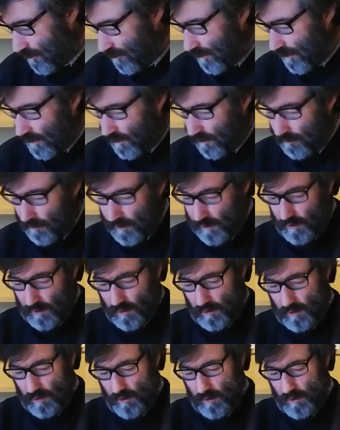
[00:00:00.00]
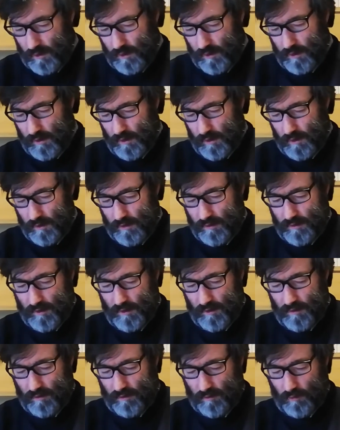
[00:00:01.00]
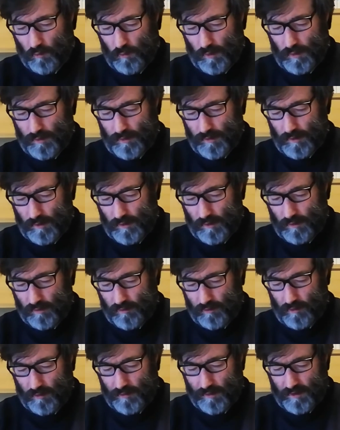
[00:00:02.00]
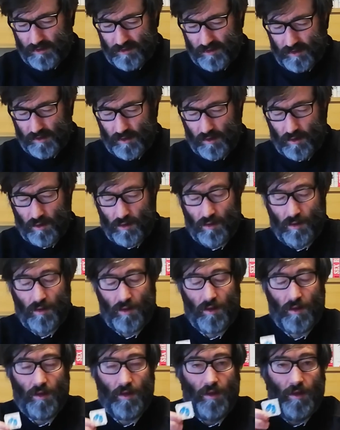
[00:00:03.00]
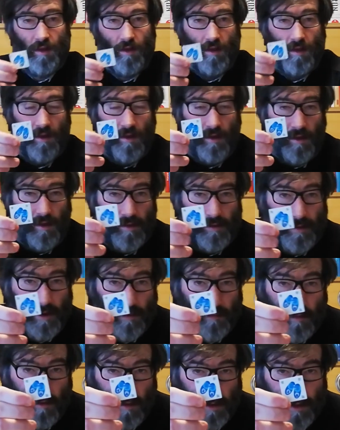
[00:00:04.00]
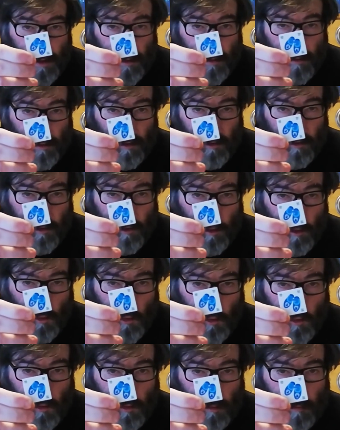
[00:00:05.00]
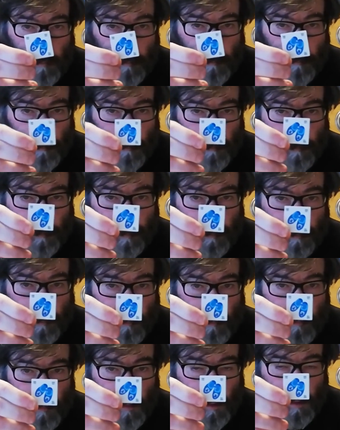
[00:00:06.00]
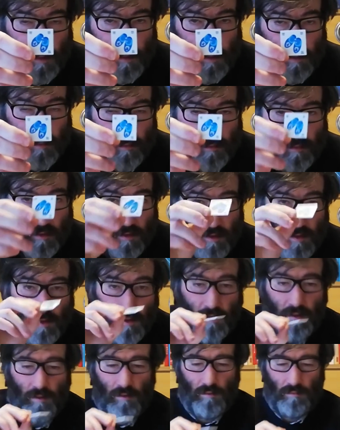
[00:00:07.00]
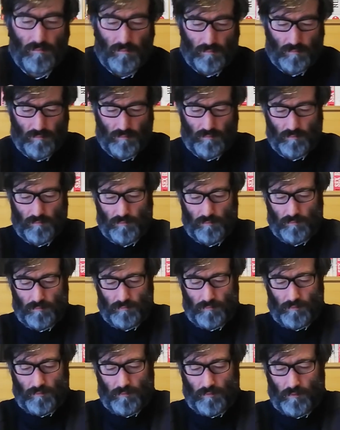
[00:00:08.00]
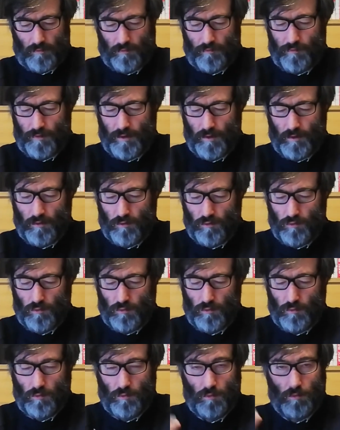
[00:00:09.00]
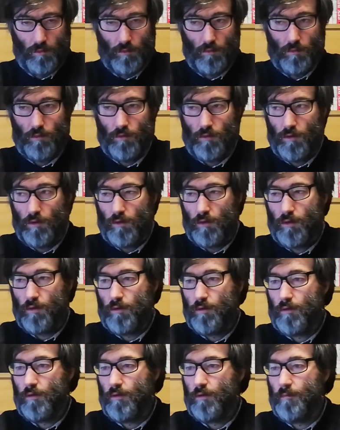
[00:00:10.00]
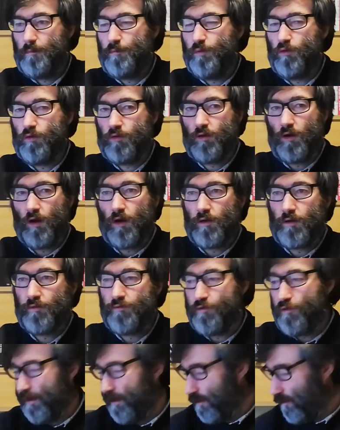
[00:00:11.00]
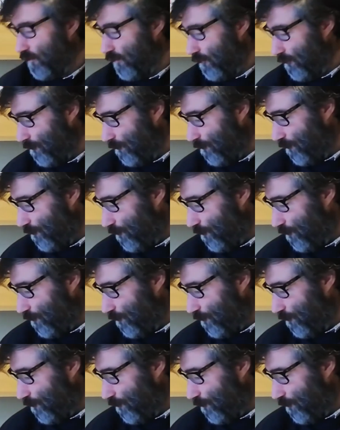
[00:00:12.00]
sent me this with the traditional Netherlands shoes. It's a thing to put on the fridge.